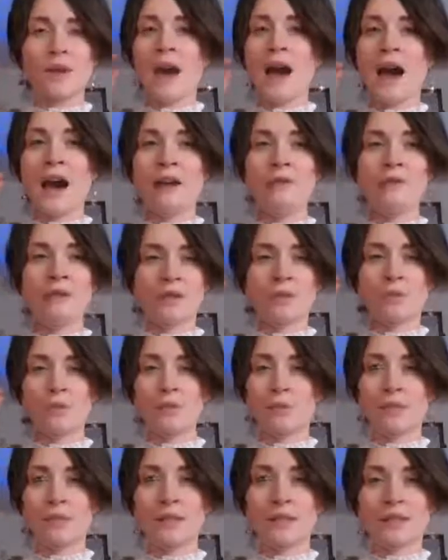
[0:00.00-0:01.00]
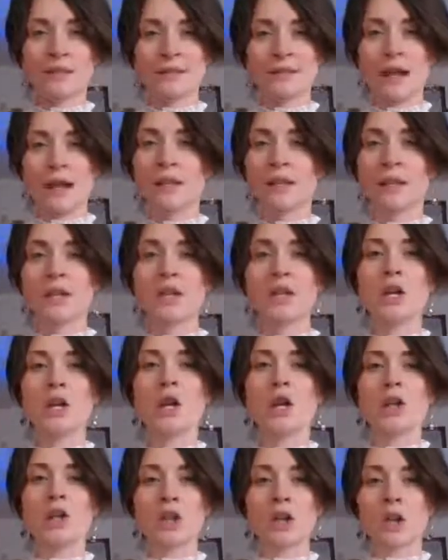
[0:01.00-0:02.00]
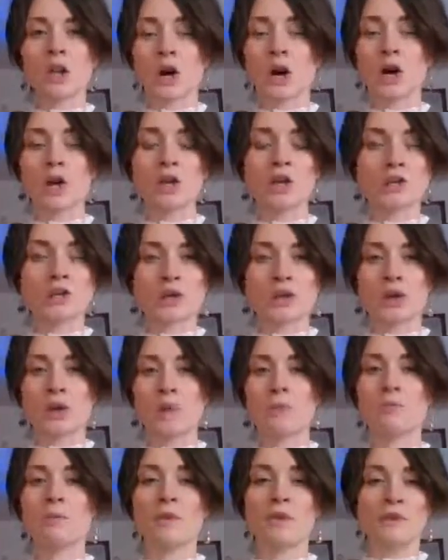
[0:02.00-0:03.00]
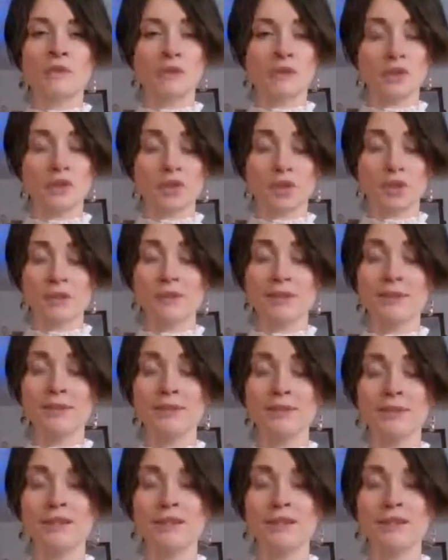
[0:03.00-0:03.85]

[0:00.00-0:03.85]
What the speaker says: have a really solid long term vision